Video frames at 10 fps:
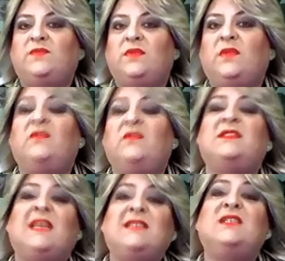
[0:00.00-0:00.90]

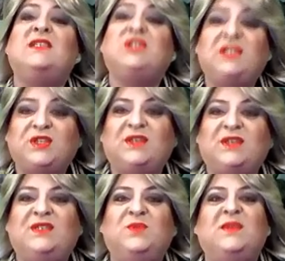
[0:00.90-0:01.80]

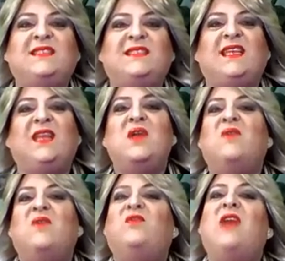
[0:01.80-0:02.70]
to whiskey
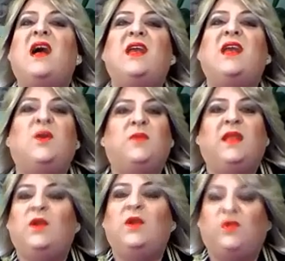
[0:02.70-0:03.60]
for an
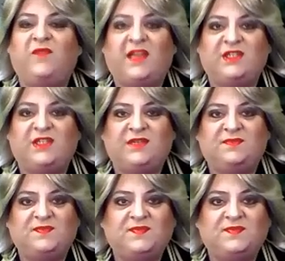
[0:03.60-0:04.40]
eye-opening old-fashioned.